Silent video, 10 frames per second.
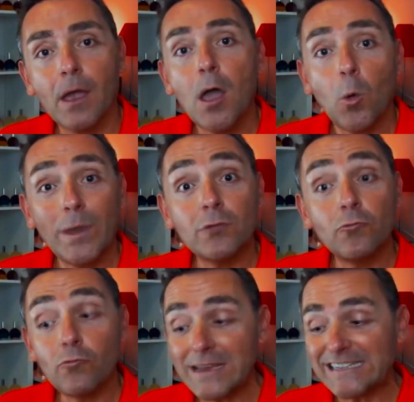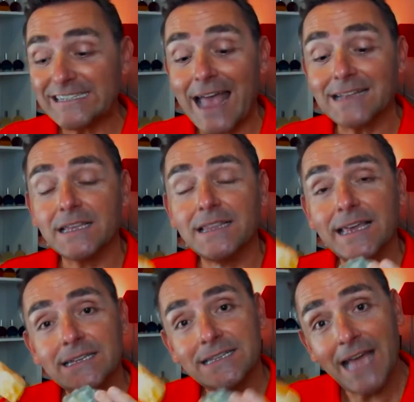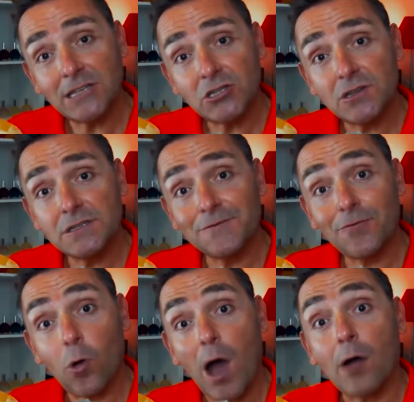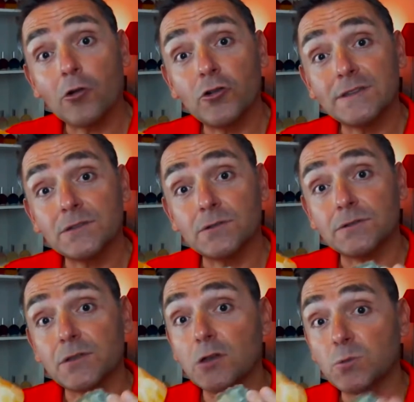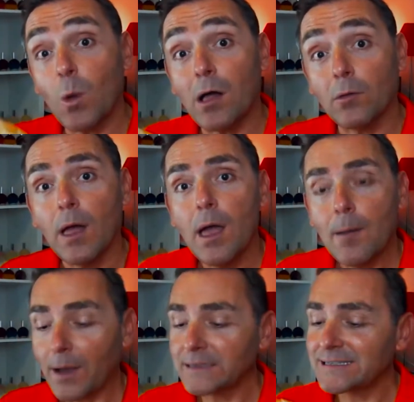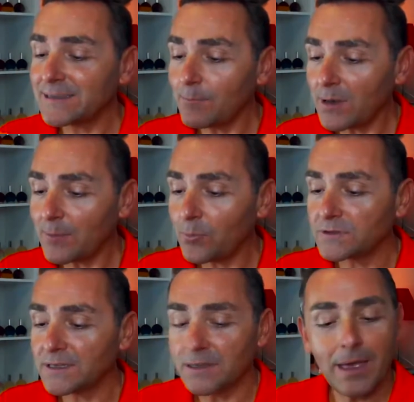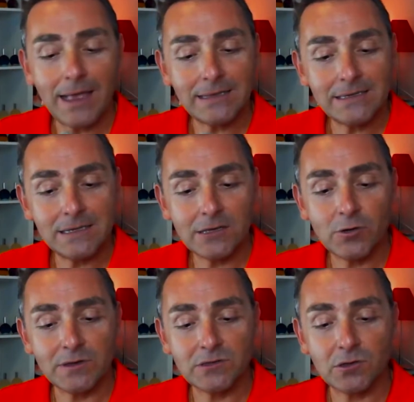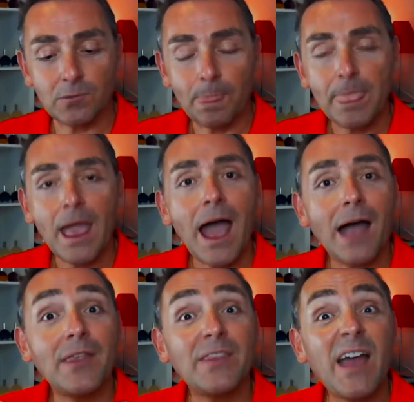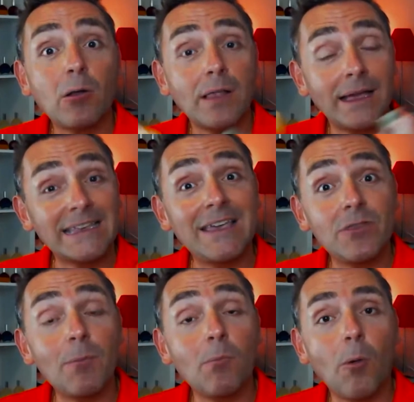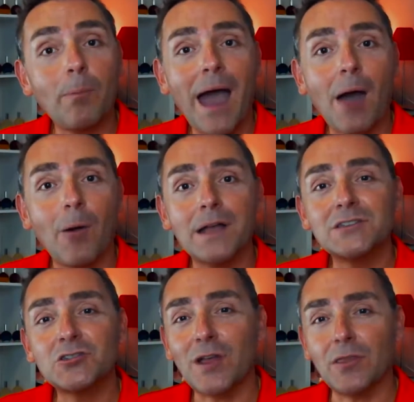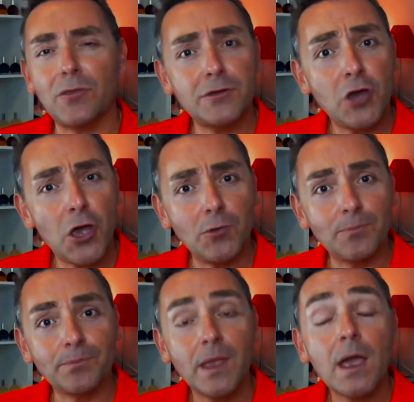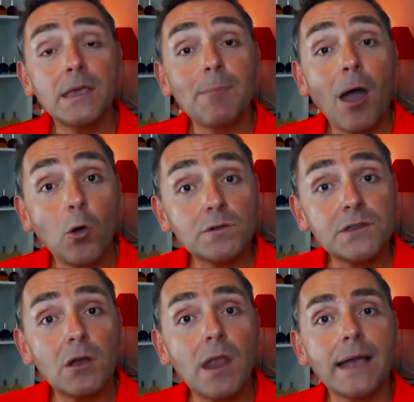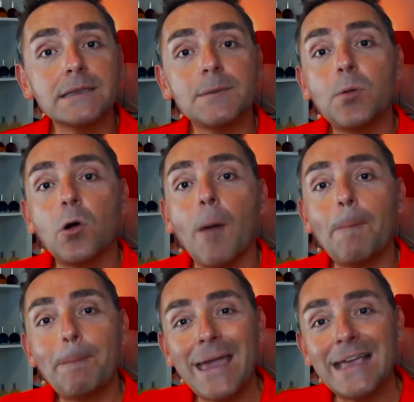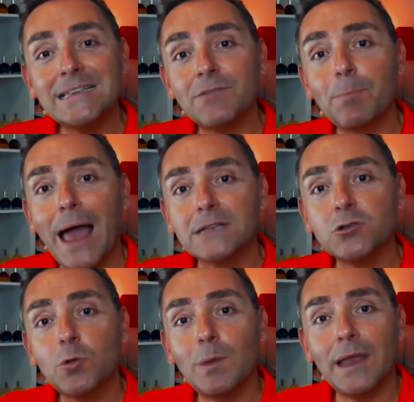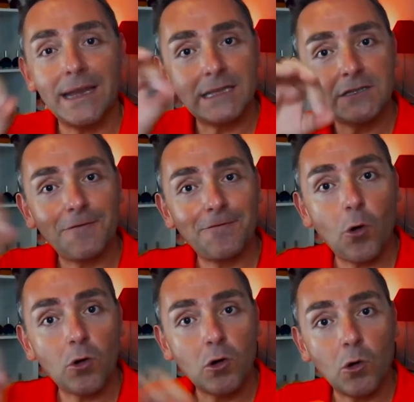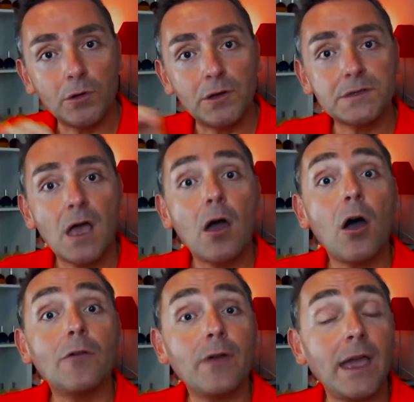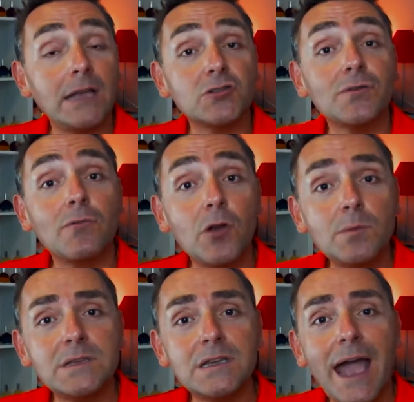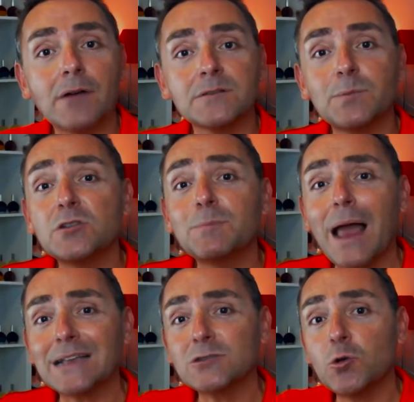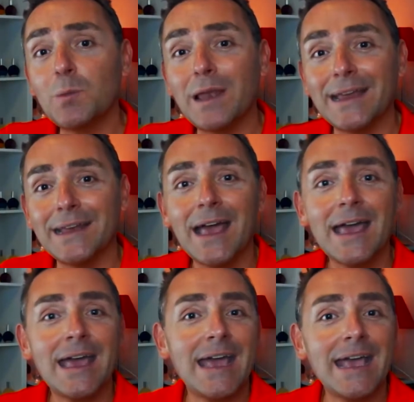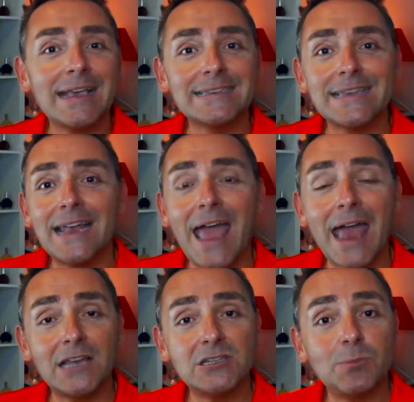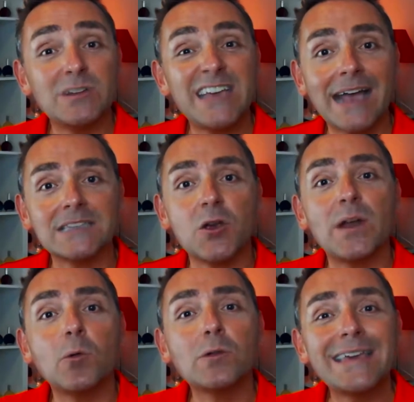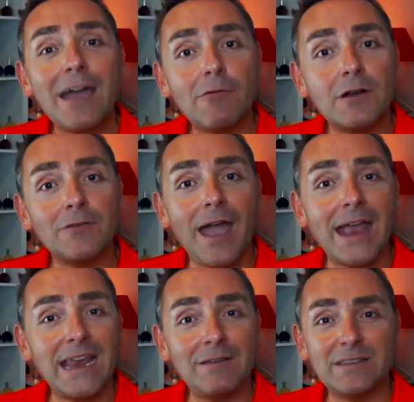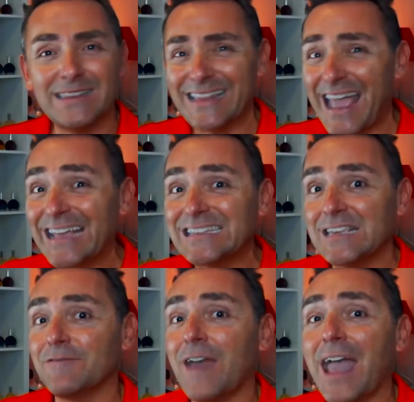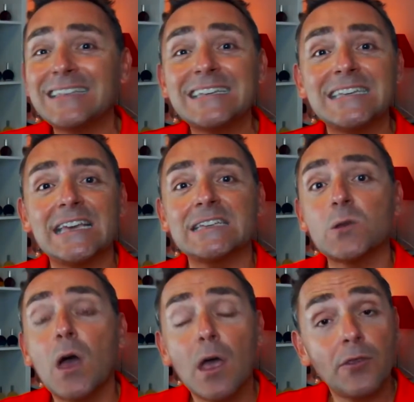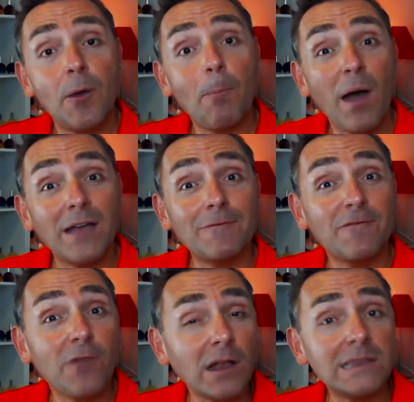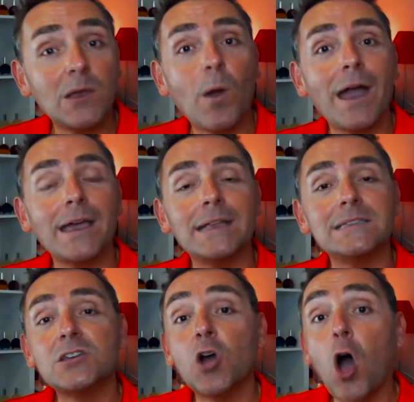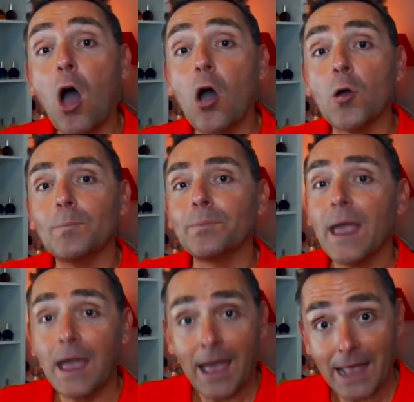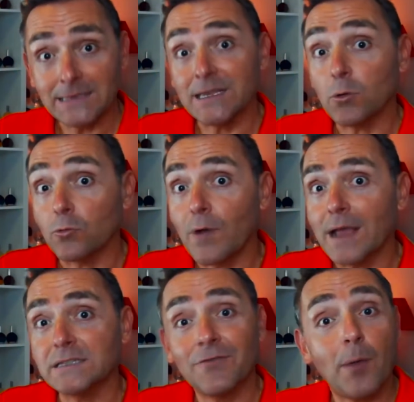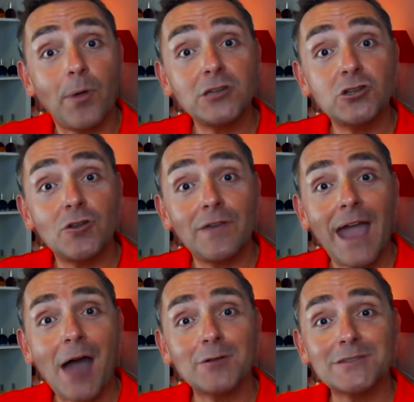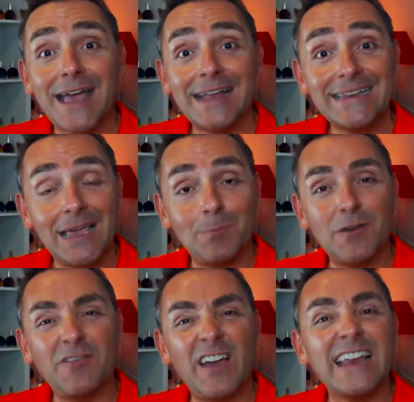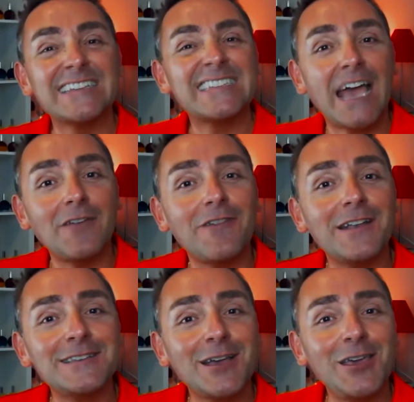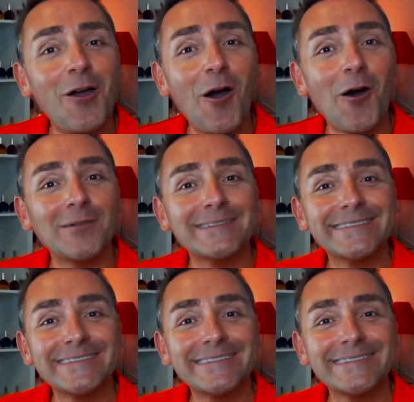We can reset the intentions for our crystals as well by simply putting them into the crystal, and then that will give them more power and strength too. You might also like to put a piece of black tourmaline into the four corners of each of the rooms in your house, because black tourmaline is an energy protector and it will get rid of any negative entities that might find their way into your home. Hence, it will raise the vibration of your house and keep you feeling safe and secure.